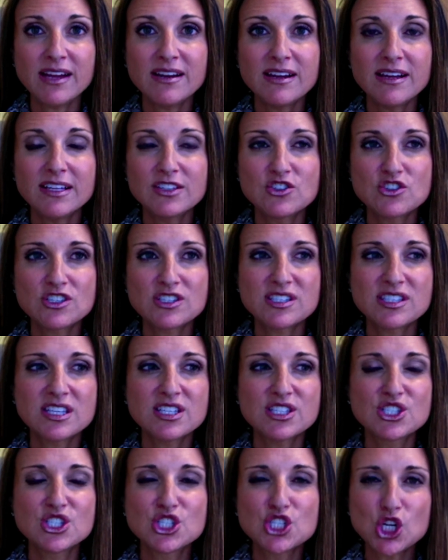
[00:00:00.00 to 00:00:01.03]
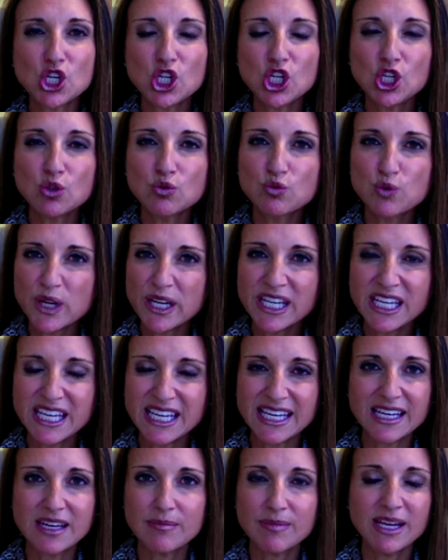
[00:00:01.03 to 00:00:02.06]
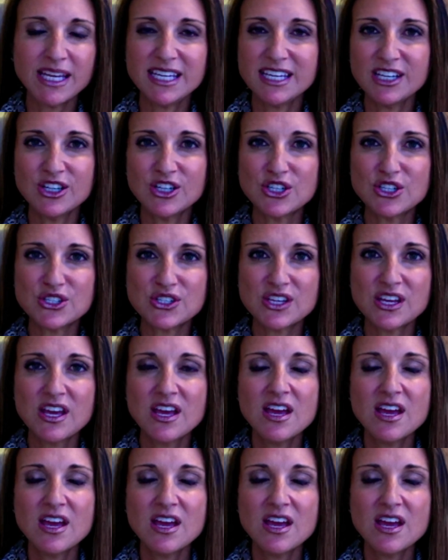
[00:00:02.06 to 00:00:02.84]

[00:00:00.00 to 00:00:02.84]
It's just this dull ringing in my ears.